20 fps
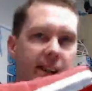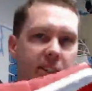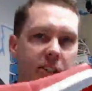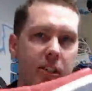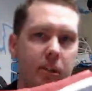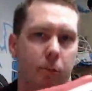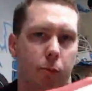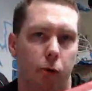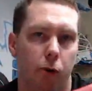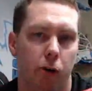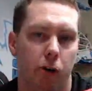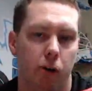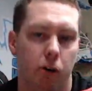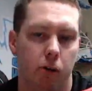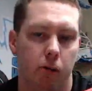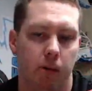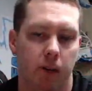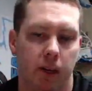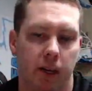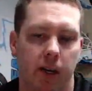embroidered
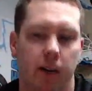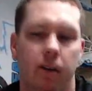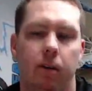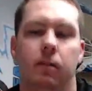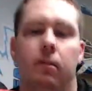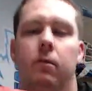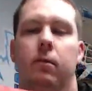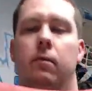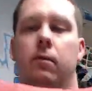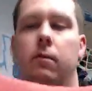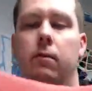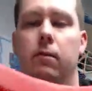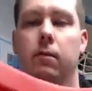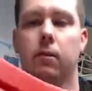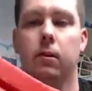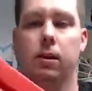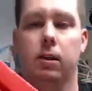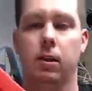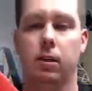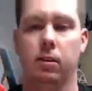over there
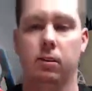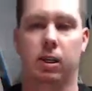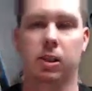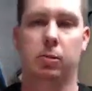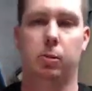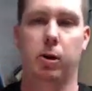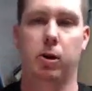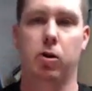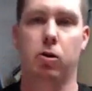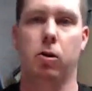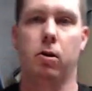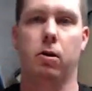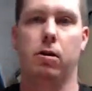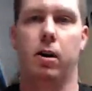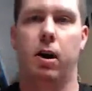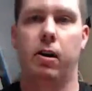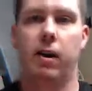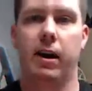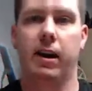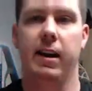that's pretty cool. All
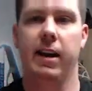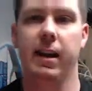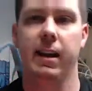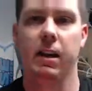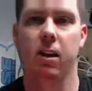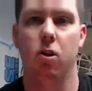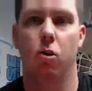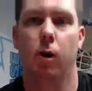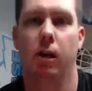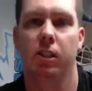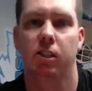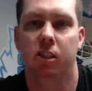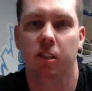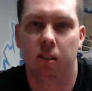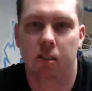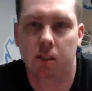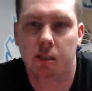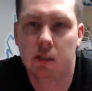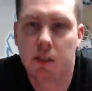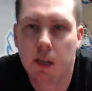right, any
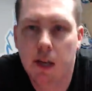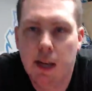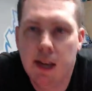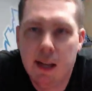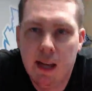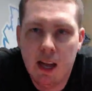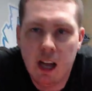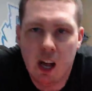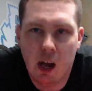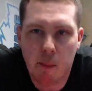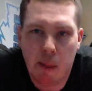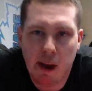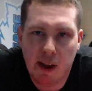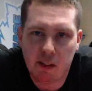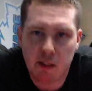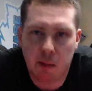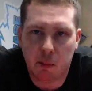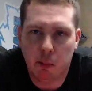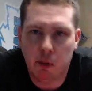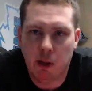questions about the
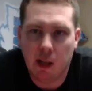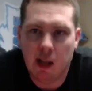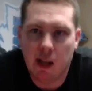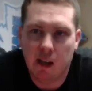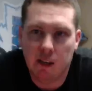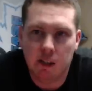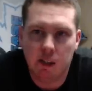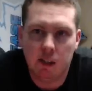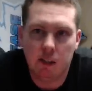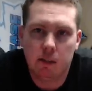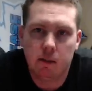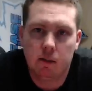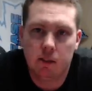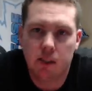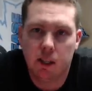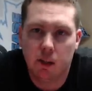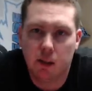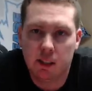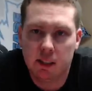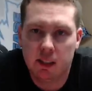blocker? So
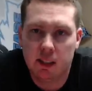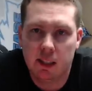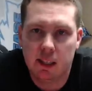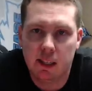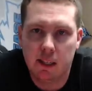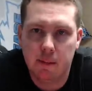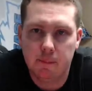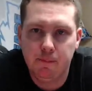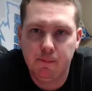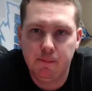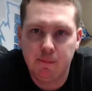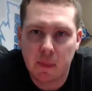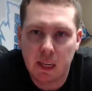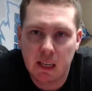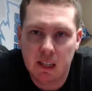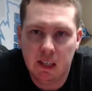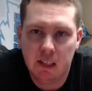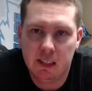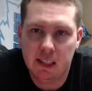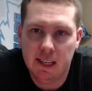let's see here.
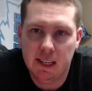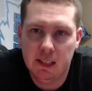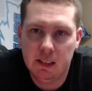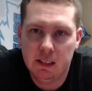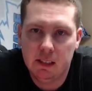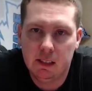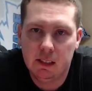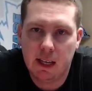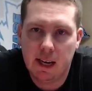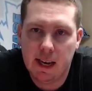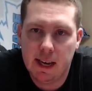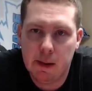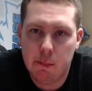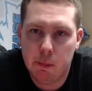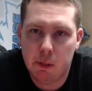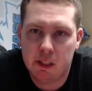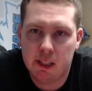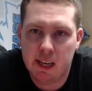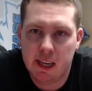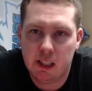Does inside
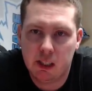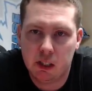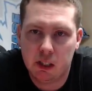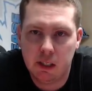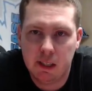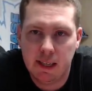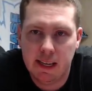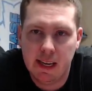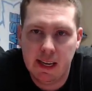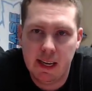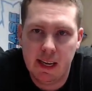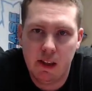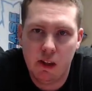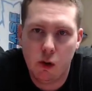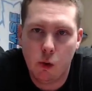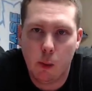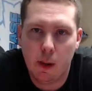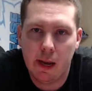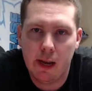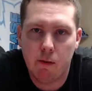protection get in the
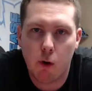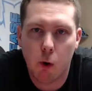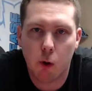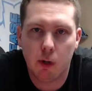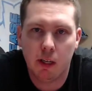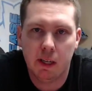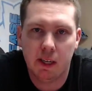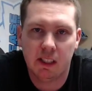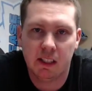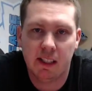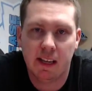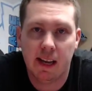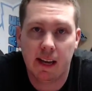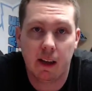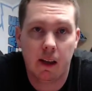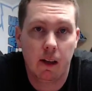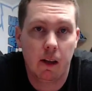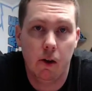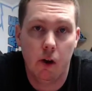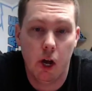way of holding a stick?
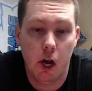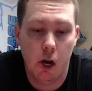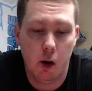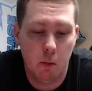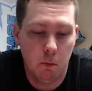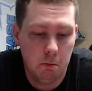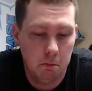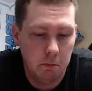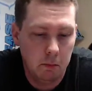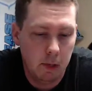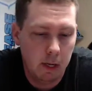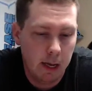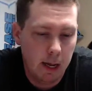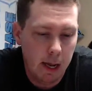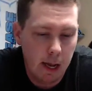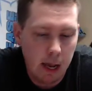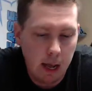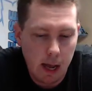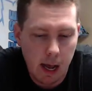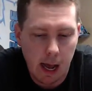No.
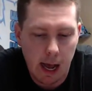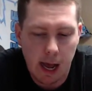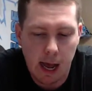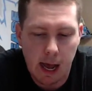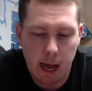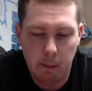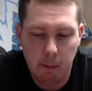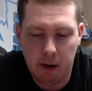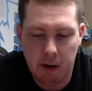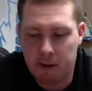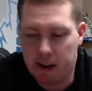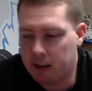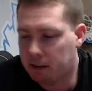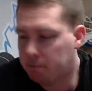Um, in fact,